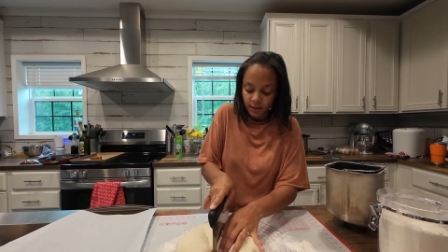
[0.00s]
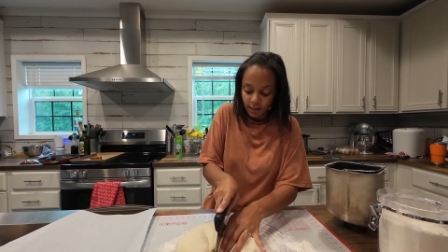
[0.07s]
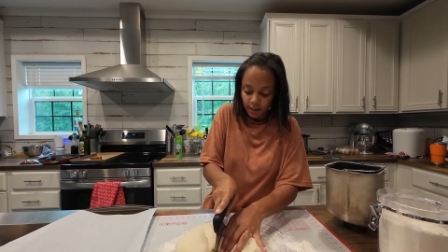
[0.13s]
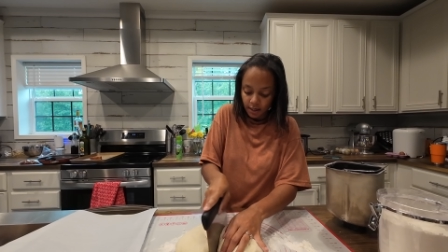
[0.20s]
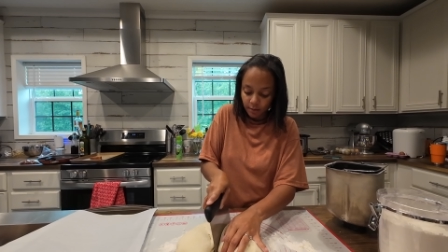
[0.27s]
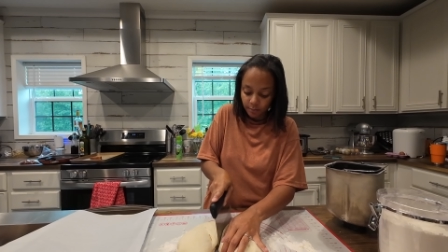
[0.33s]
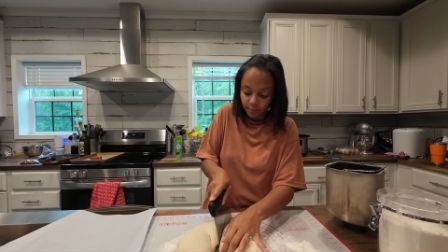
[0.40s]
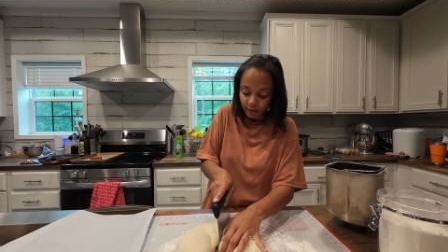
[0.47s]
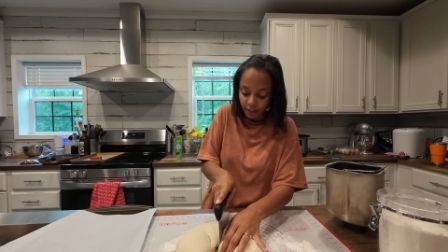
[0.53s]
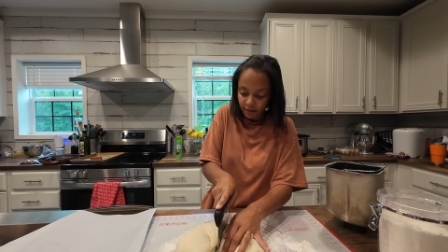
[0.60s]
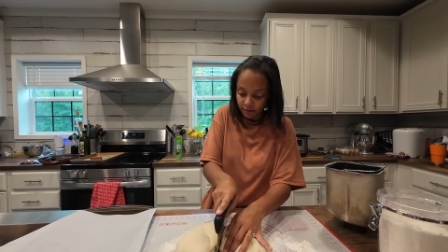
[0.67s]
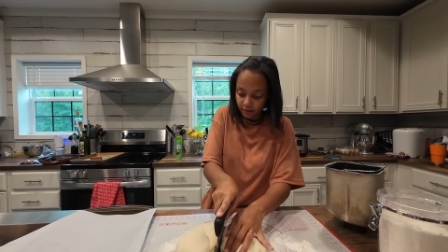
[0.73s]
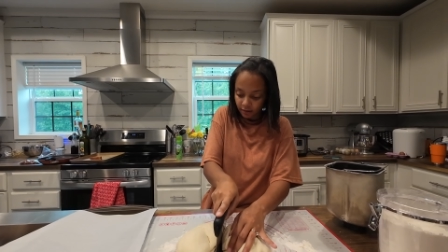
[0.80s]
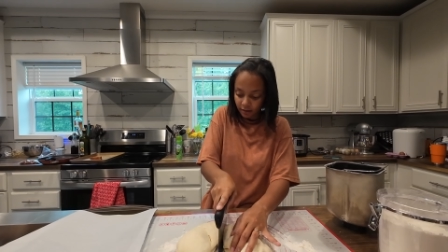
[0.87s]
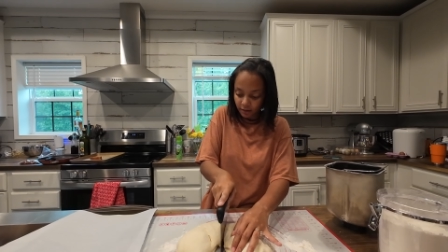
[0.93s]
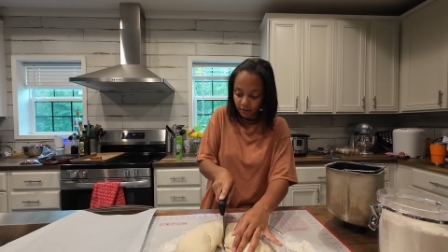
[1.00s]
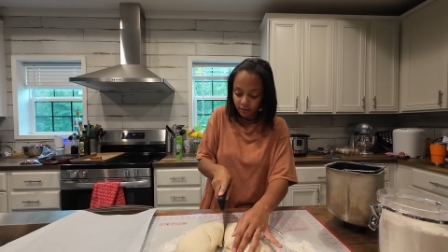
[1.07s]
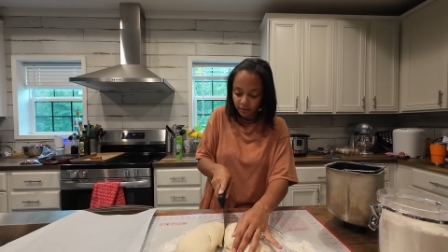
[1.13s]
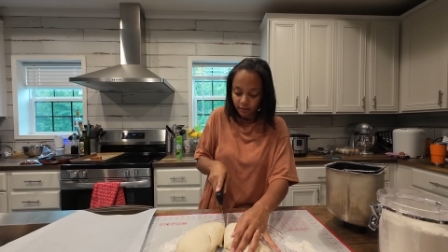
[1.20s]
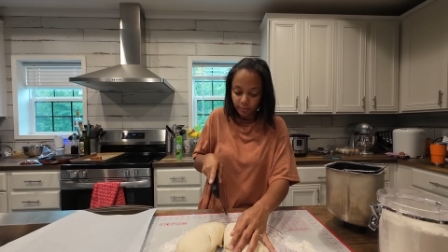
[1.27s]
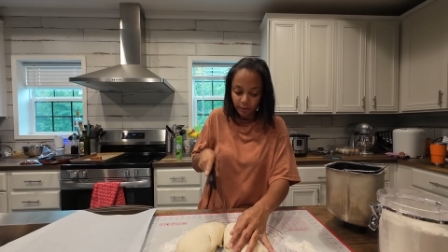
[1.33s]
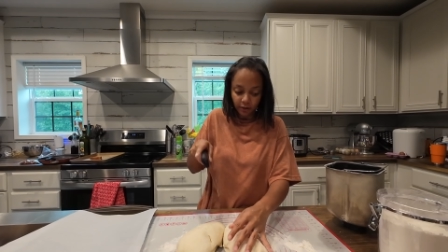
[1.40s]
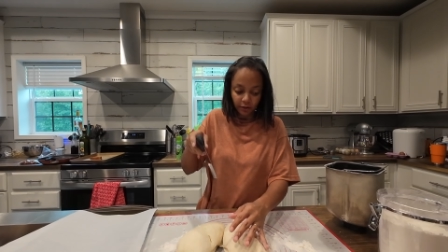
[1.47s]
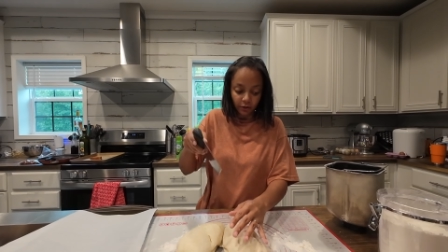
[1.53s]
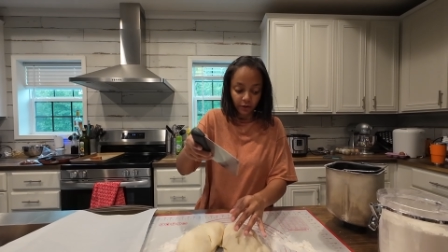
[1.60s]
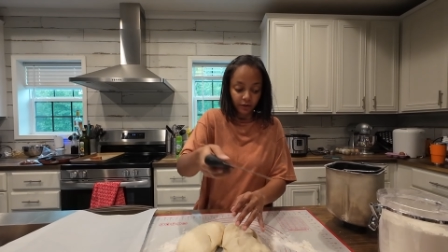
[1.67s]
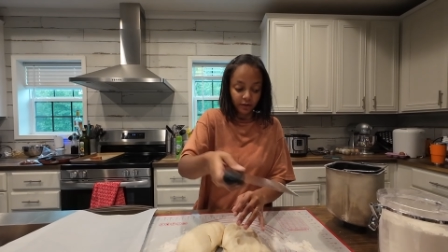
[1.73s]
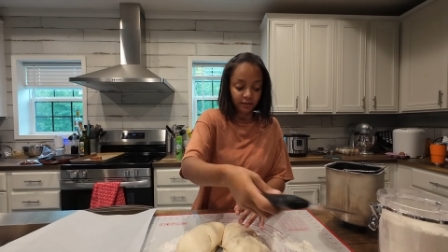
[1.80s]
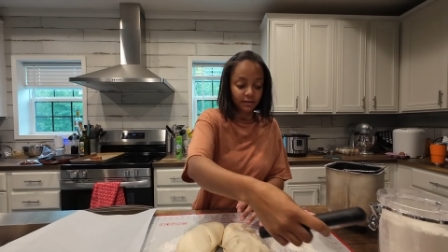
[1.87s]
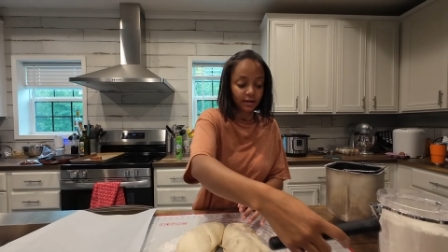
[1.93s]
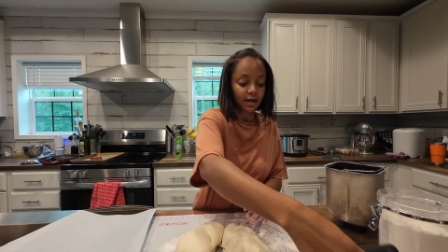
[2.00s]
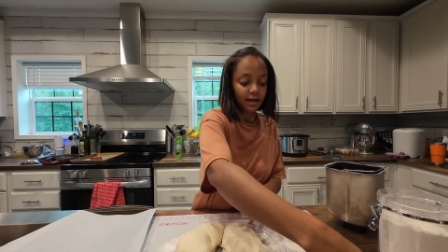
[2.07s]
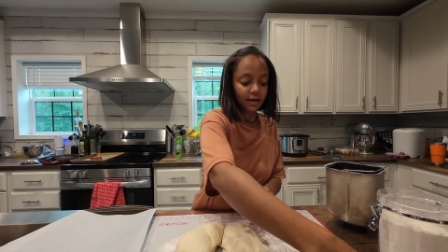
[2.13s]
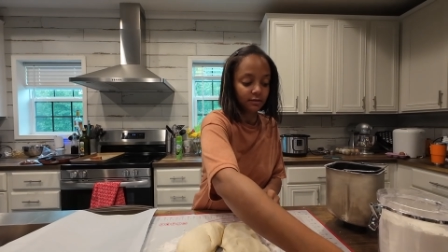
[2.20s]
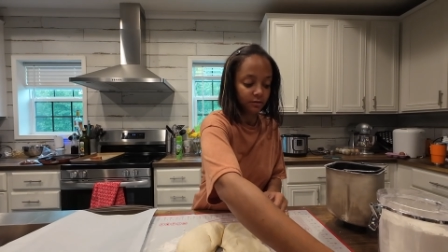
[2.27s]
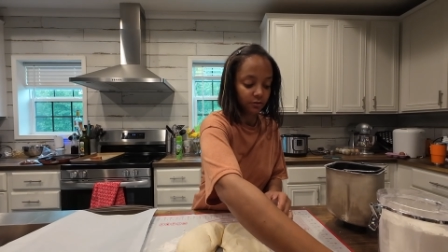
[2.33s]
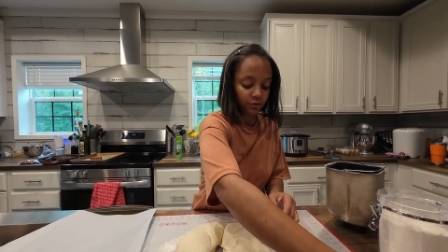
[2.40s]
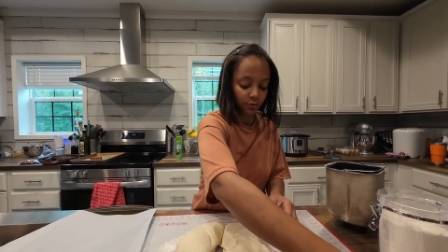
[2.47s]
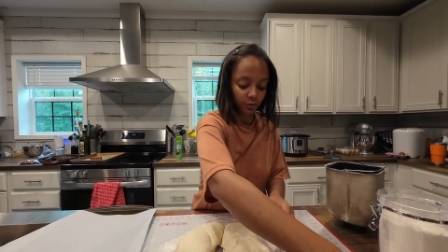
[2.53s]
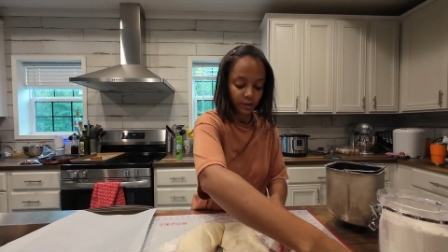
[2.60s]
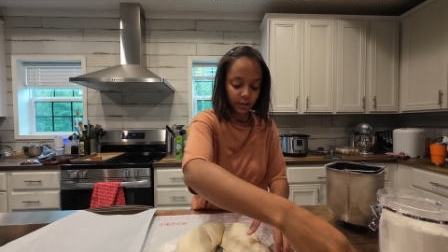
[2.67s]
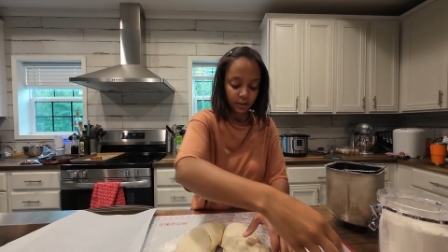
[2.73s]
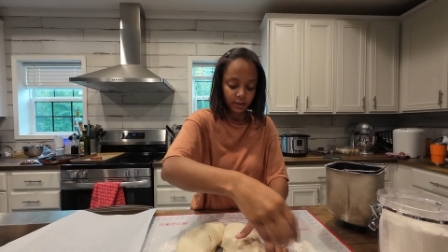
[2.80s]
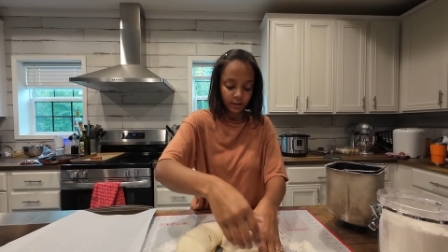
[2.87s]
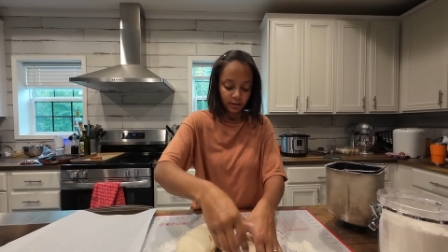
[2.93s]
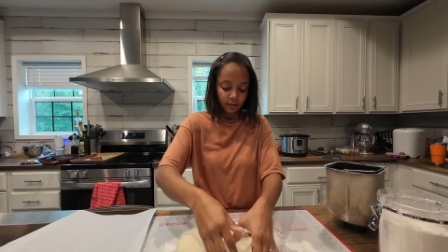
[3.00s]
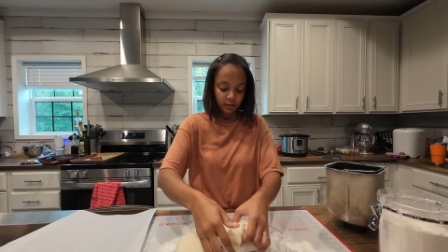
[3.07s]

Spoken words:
pizzas depending on the size you want,